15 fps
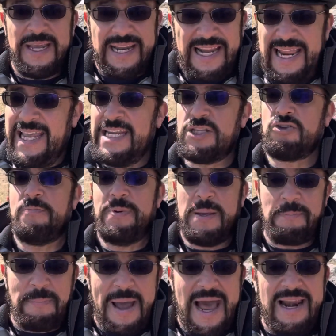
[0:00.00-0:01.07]
clean, to be
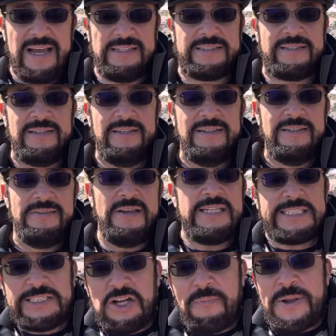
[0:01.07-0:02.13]
balanced. There's
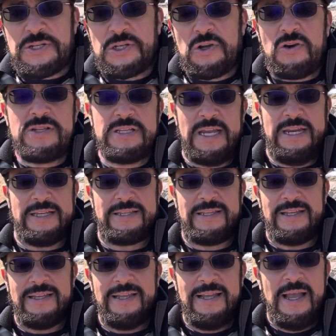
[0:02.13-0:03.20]
so much good in it.
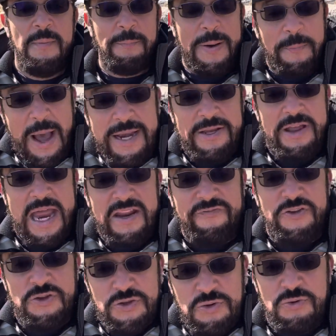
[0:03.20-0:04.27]
And if
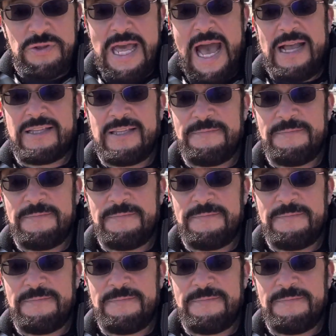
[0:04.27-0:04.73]
you do that,